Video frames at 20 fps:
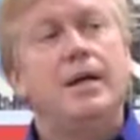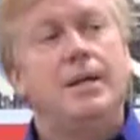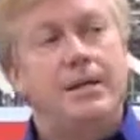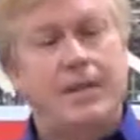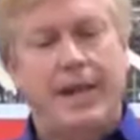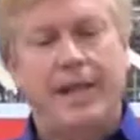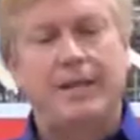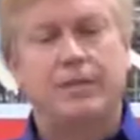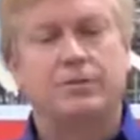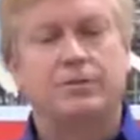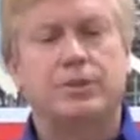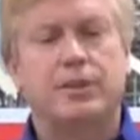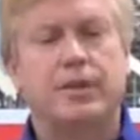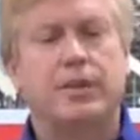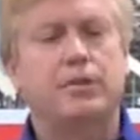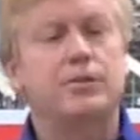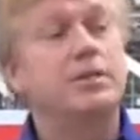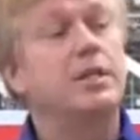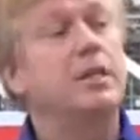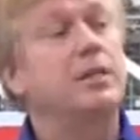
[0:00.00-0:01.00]
The handle's
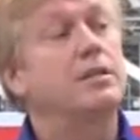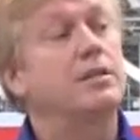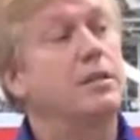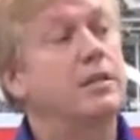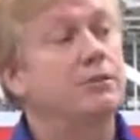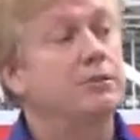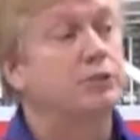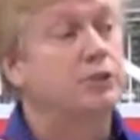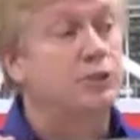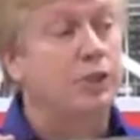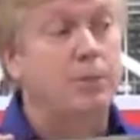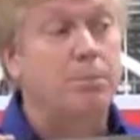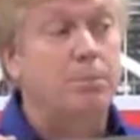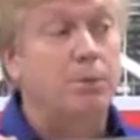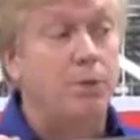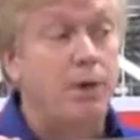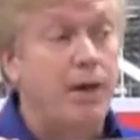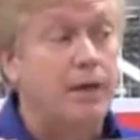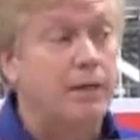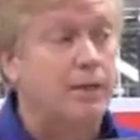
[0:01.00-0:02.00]
guaranteed to never chip,
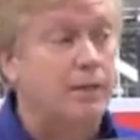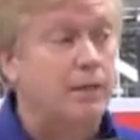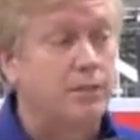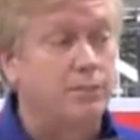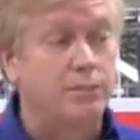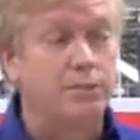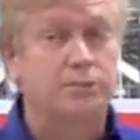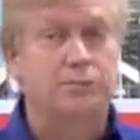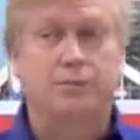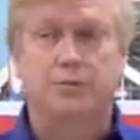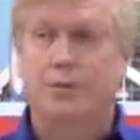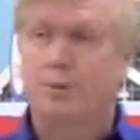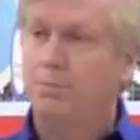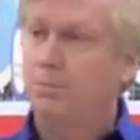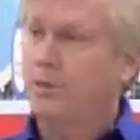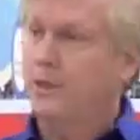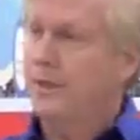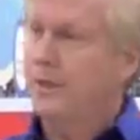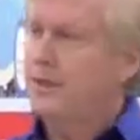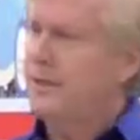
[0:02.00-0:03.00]
crack, or come loose from the
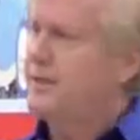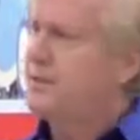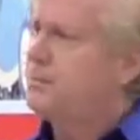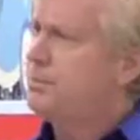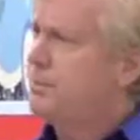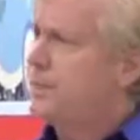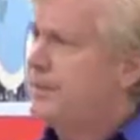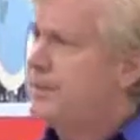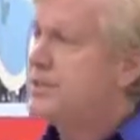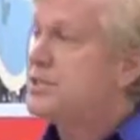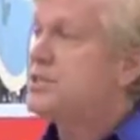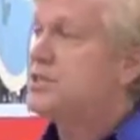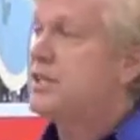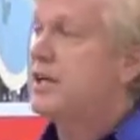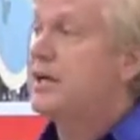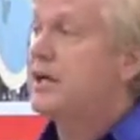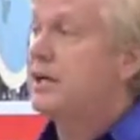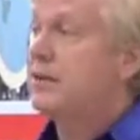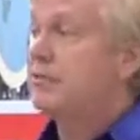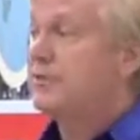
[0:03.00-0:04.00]
blade, and the blade
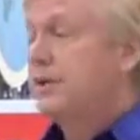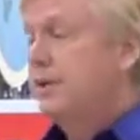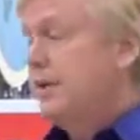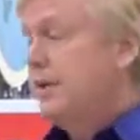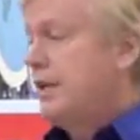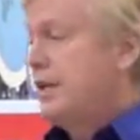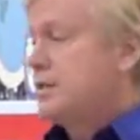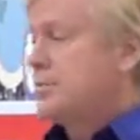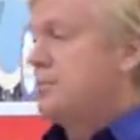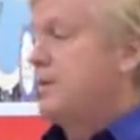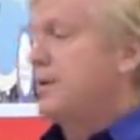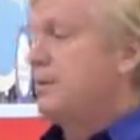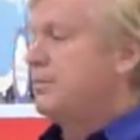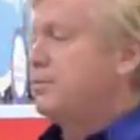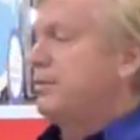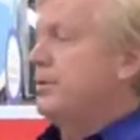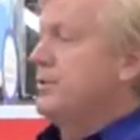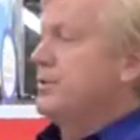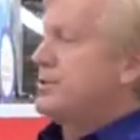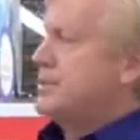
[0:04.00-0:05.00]
itself has been
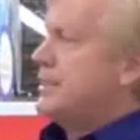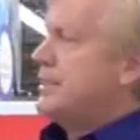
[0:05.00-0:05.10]
improved.